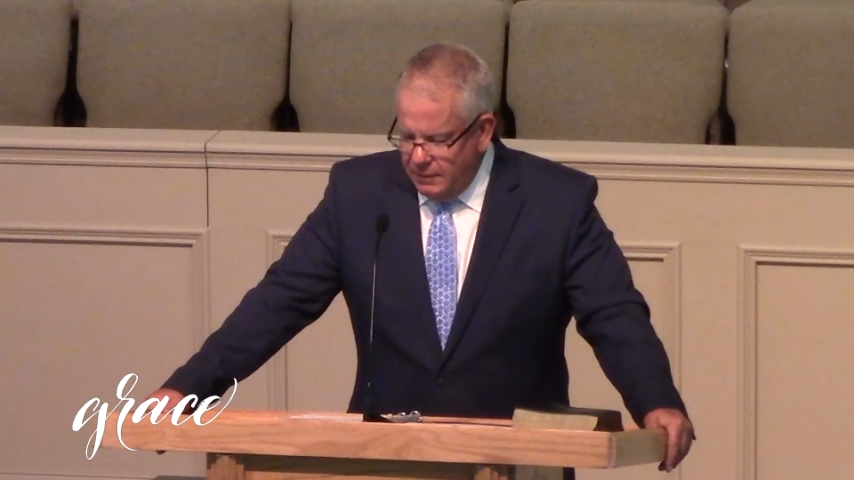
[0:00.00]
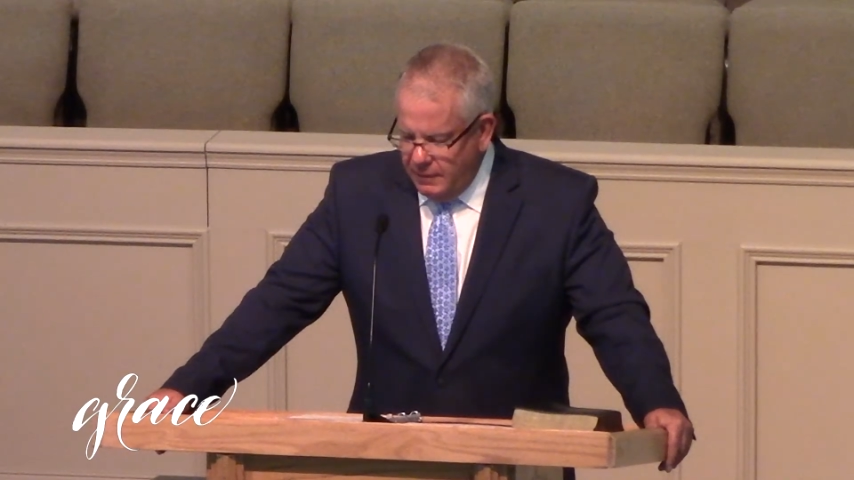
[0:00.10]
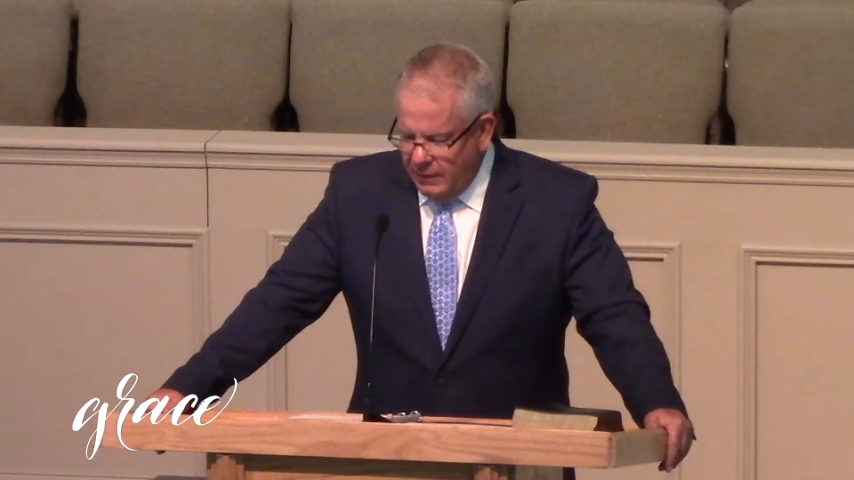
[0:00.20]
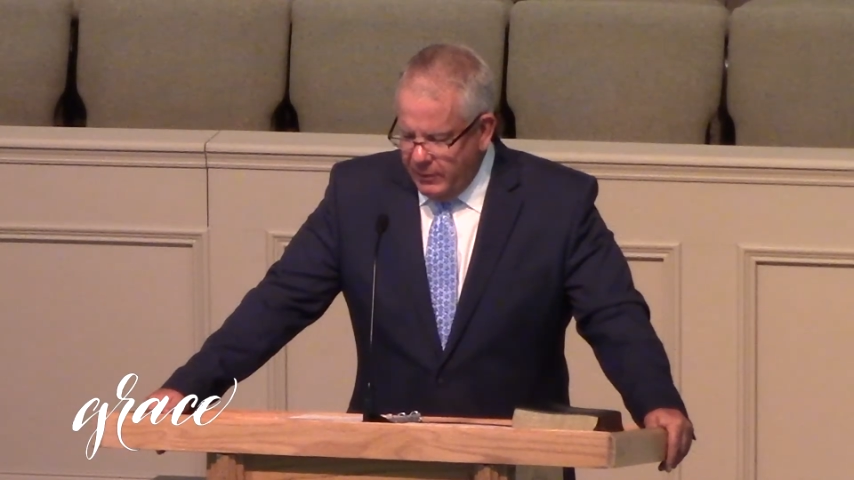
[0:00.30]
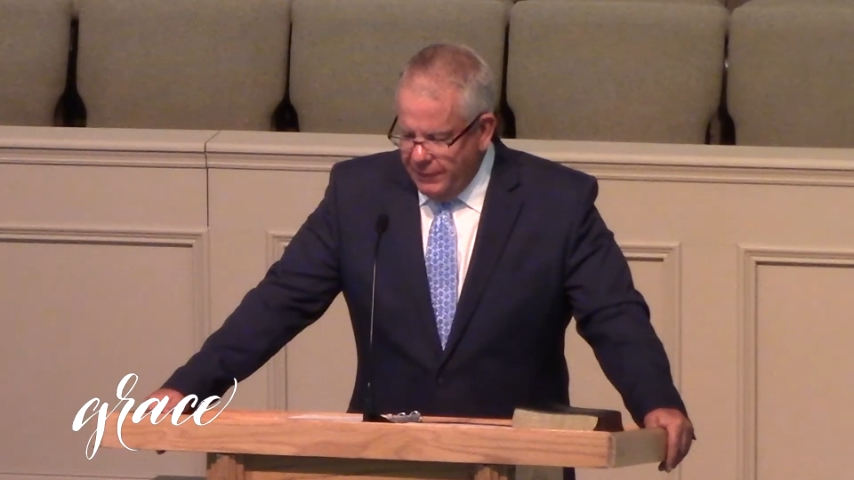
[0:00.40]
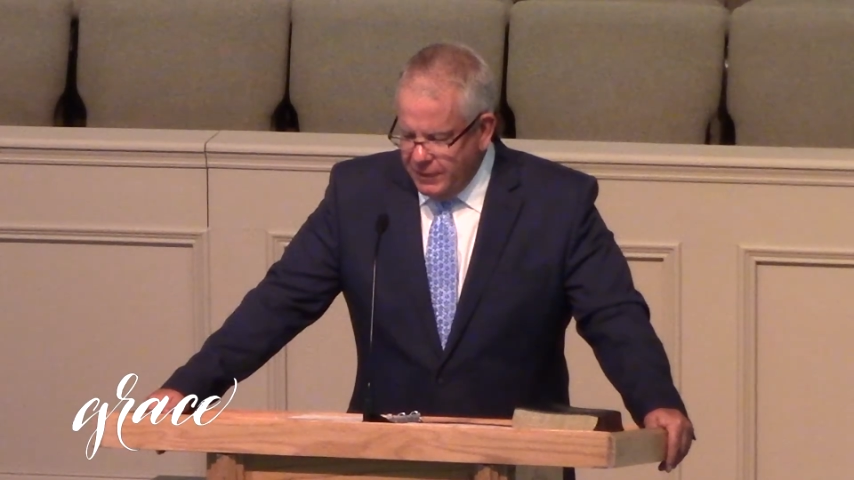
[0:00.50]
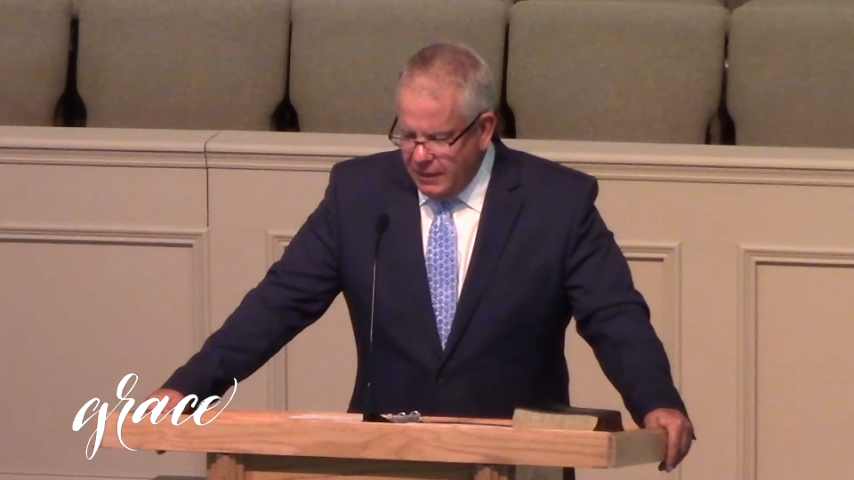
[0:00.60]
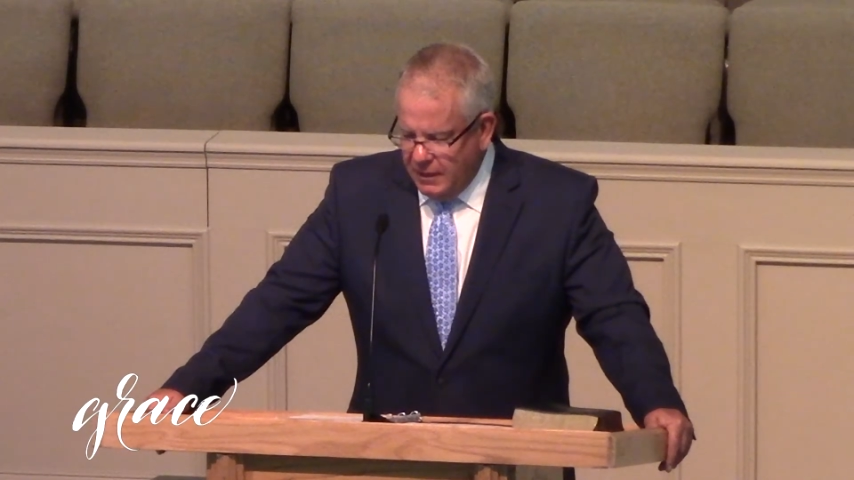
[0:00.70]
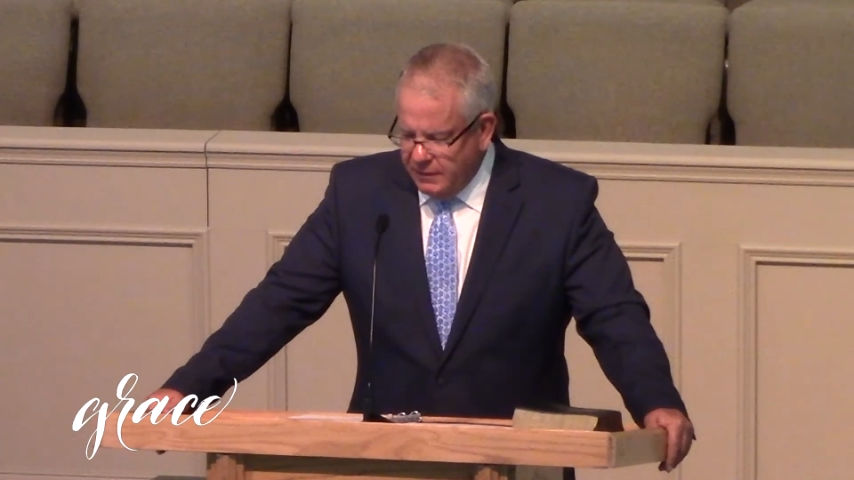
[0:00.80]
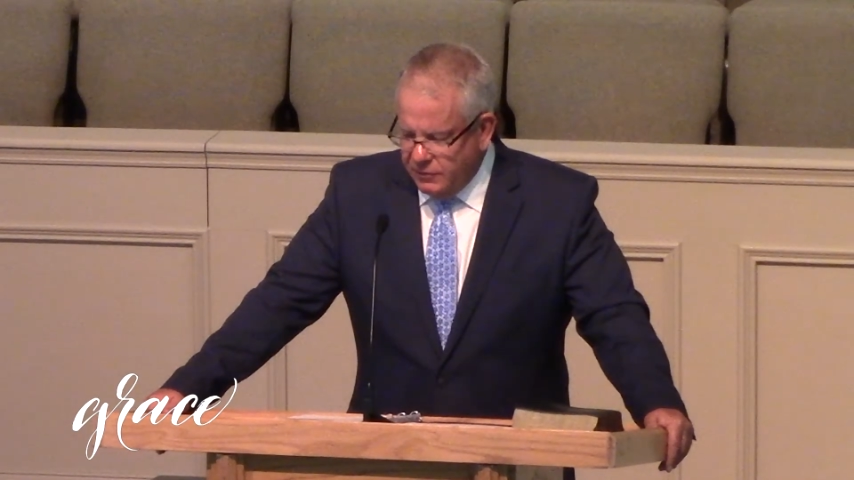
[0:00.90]
yet we have a
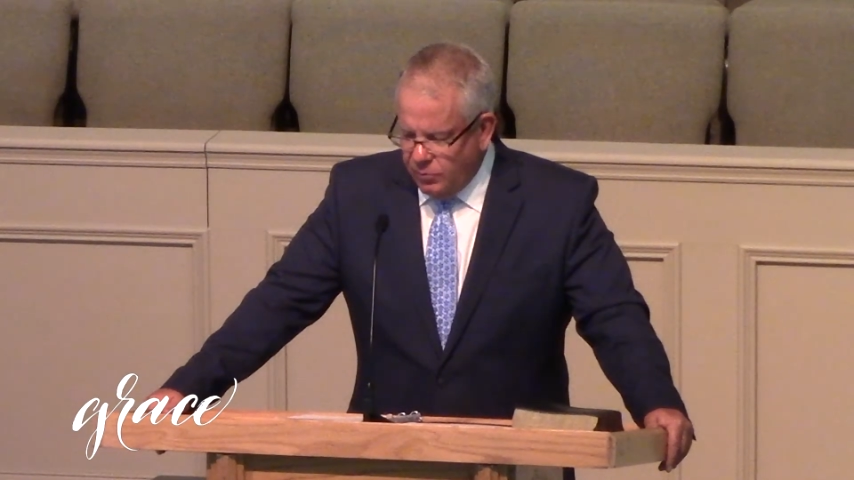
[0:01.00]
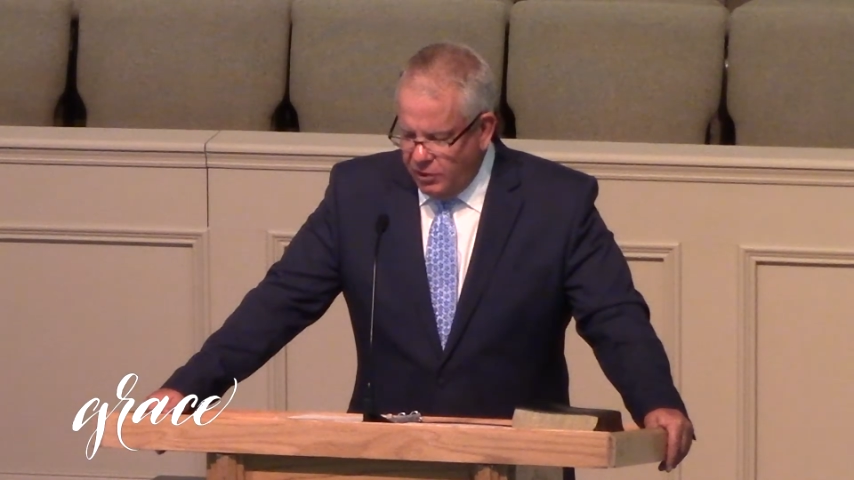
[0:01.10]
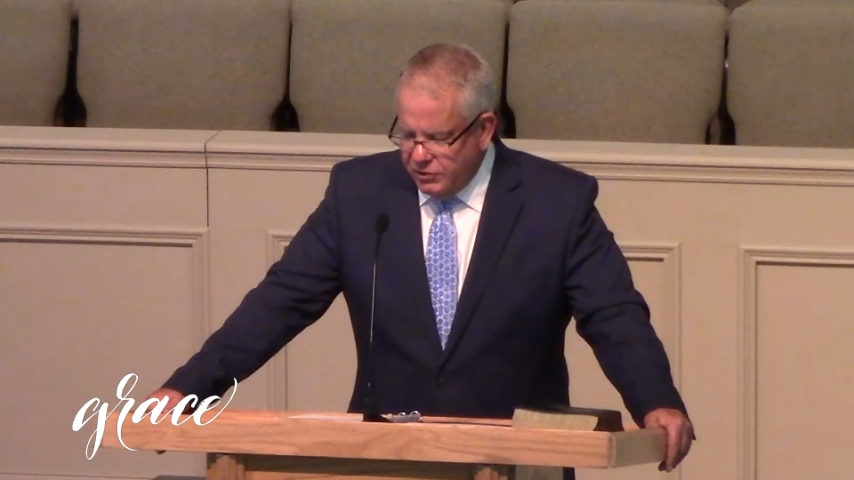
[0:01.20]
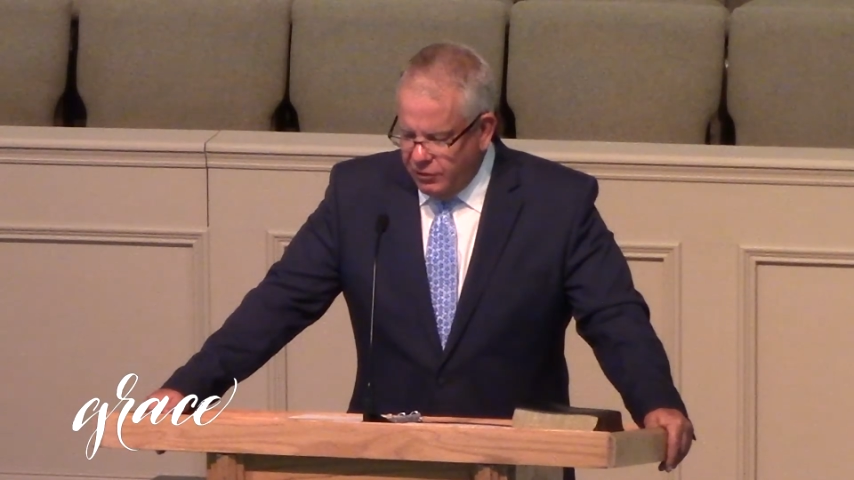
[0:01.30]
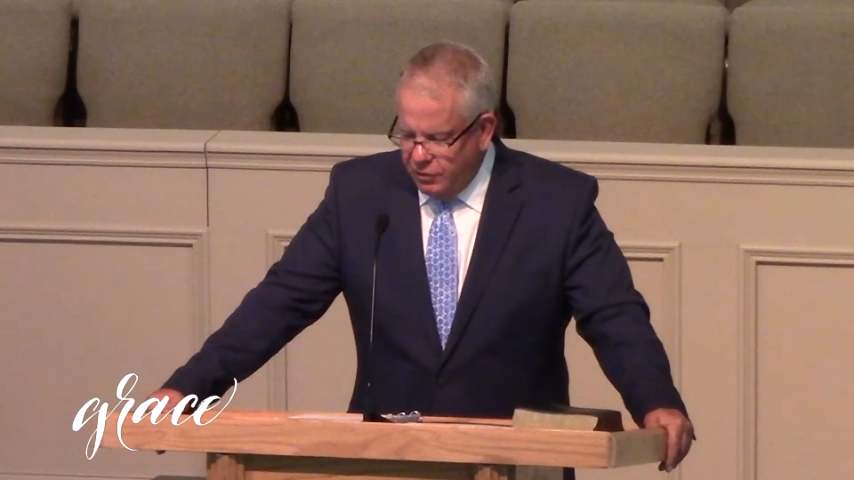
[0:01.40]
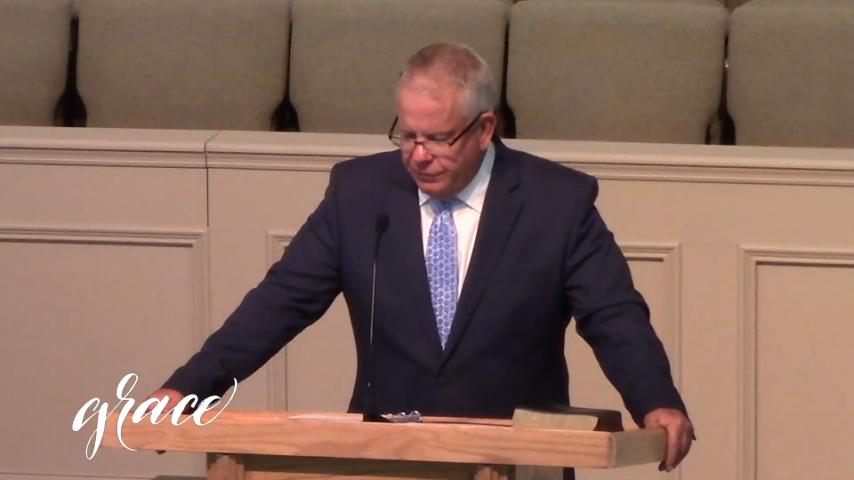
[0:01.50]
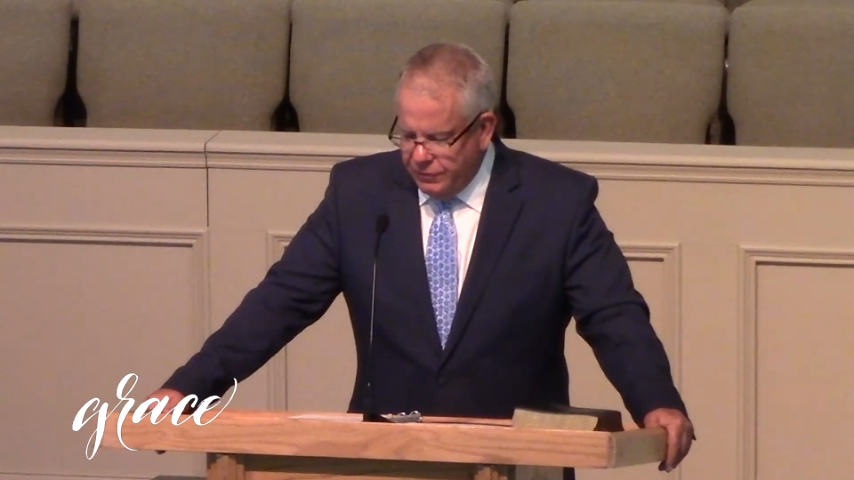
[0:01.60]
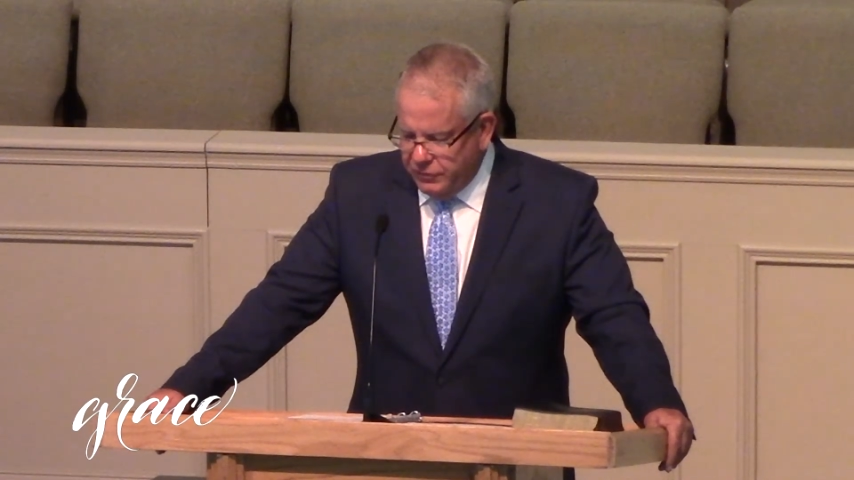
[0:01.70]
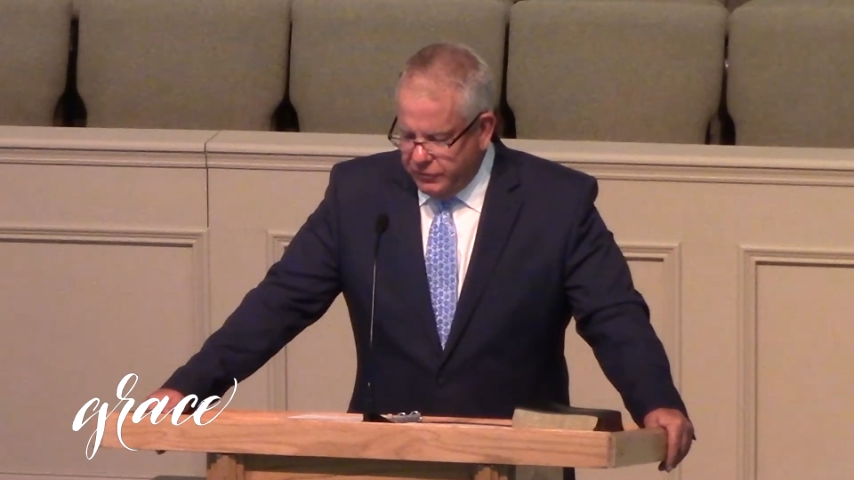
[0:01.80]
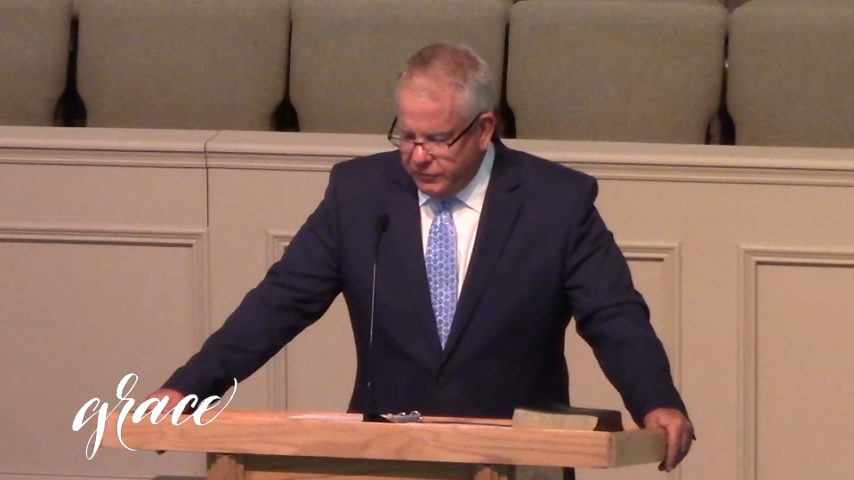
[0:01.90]
God that's watching over
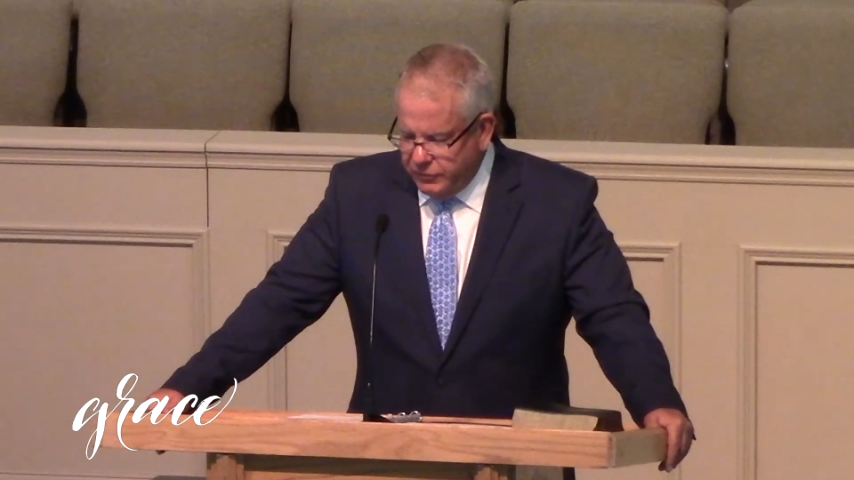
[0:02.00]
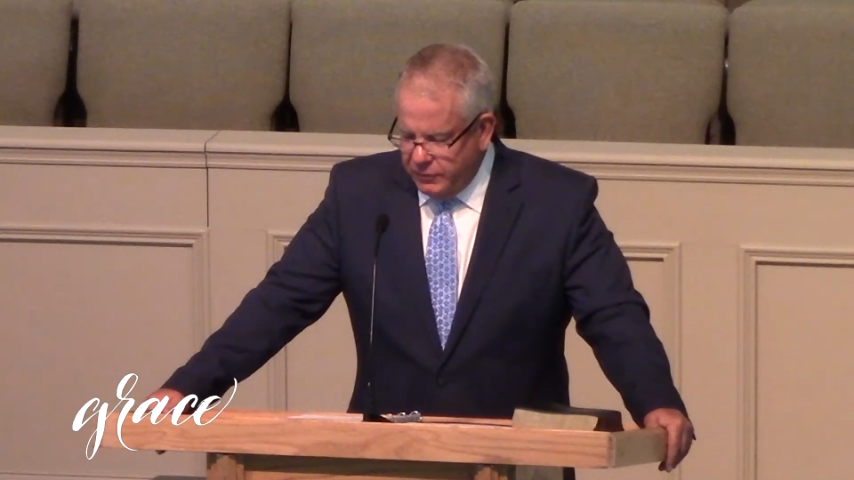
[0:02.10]
us